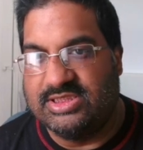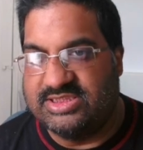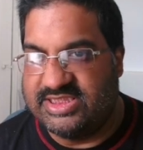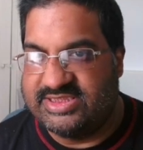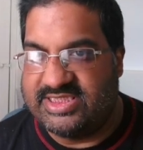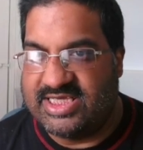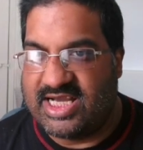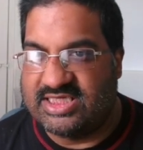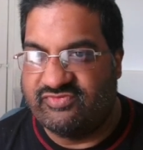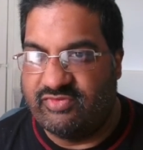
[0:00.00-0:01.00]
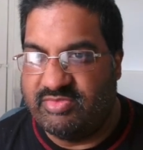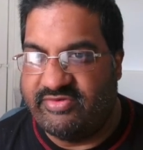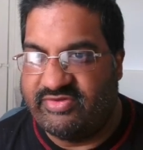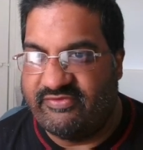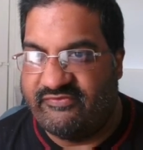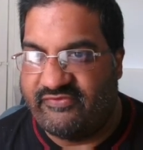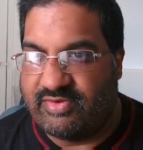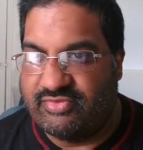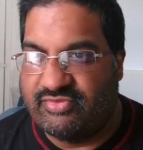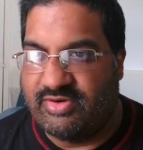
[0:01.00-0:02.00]
Disney has removed the
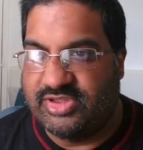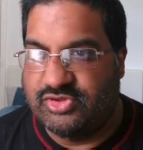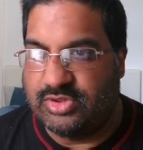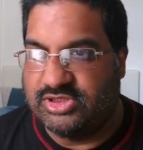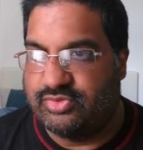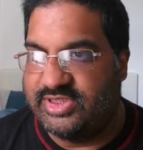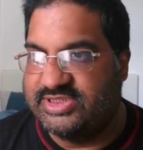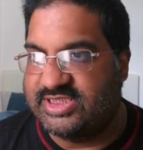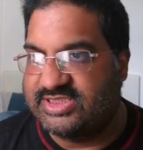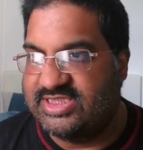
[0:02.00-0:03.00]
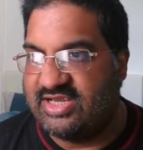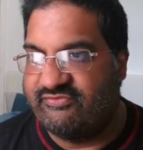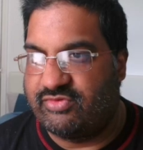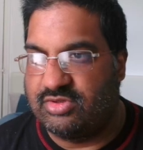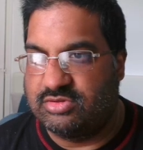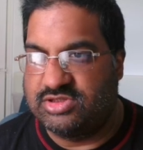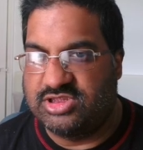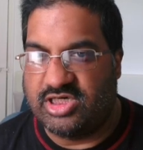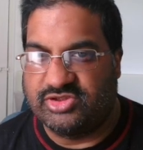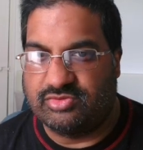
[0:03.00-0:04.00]
February 2026 date for an
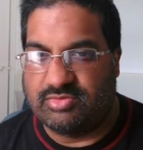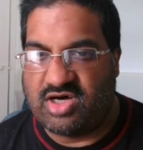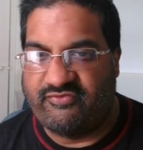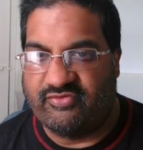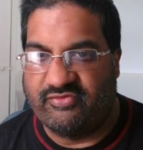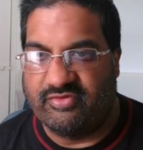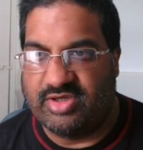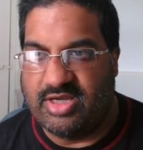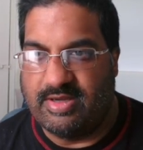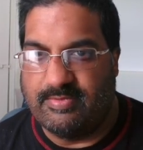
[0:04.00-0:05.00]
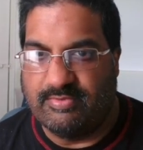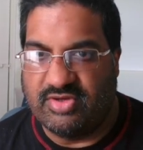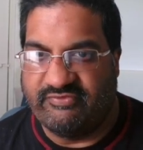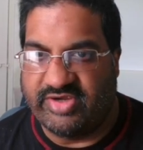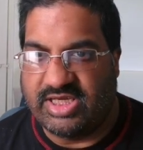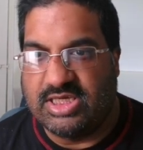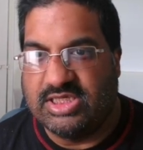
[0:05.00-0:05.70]
untitled Marvel movie.